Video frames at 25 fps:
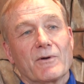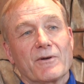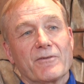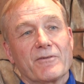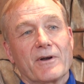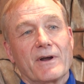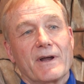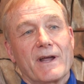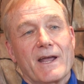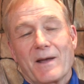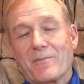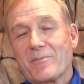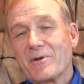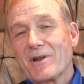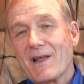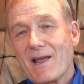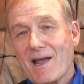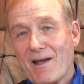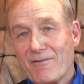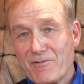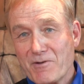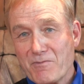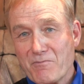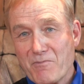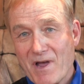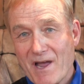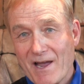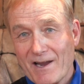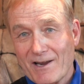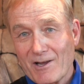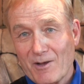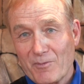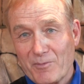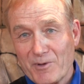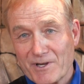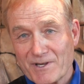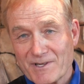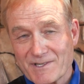we're very happy to have him back
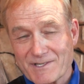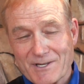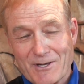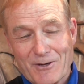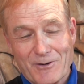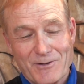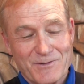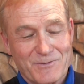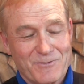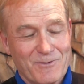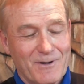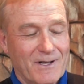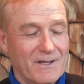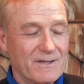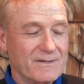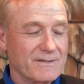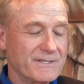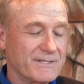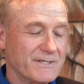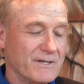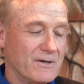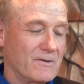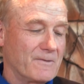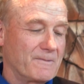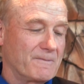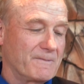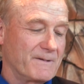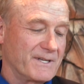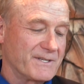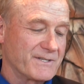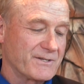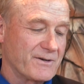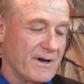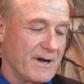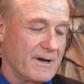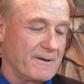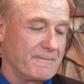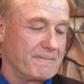helping us out as well. So
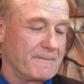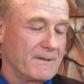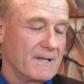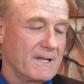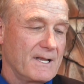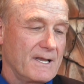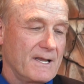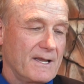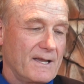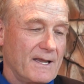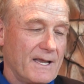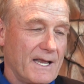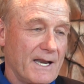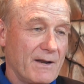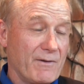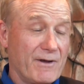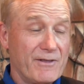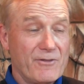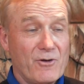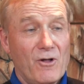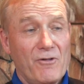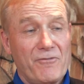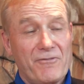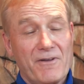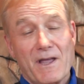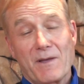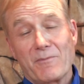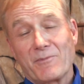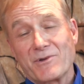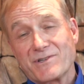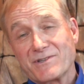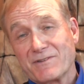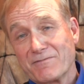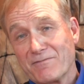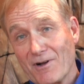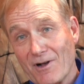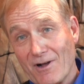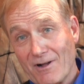it's great. Anyway, the whole
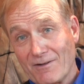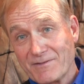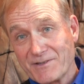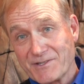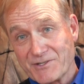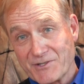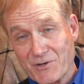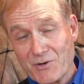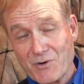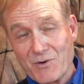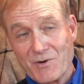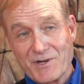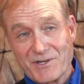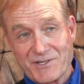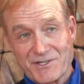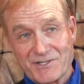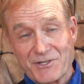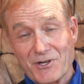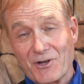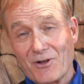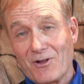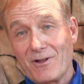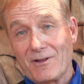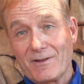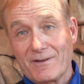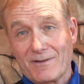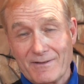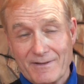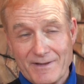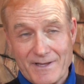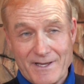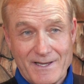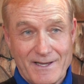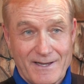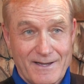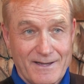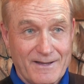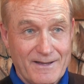family's involved. Sue is still
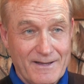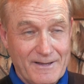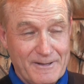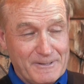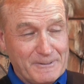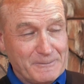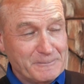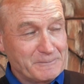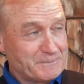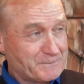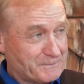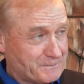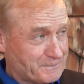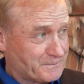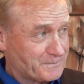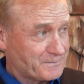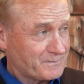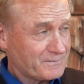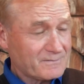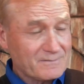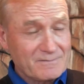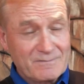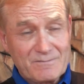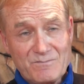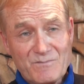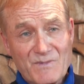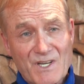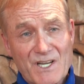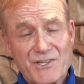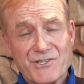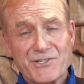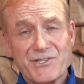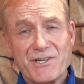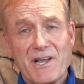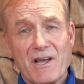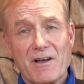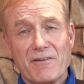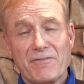the
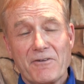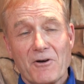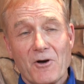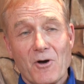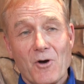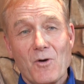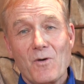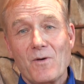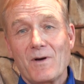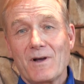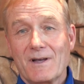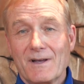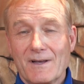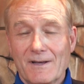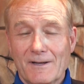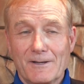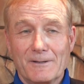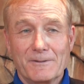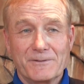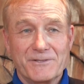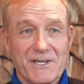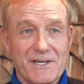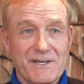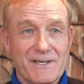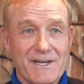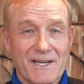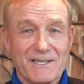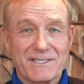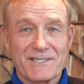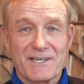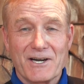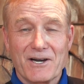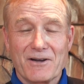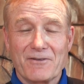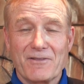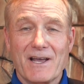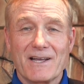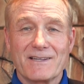CFO. Uh, she takes
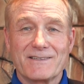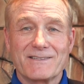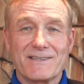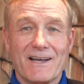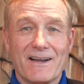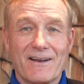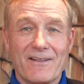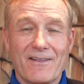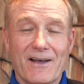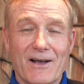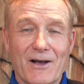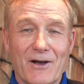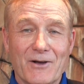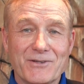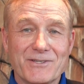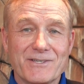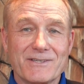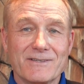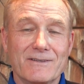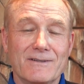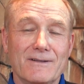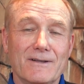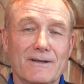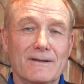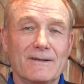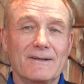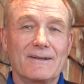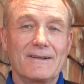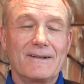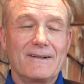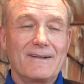care of that side of the house, and uh,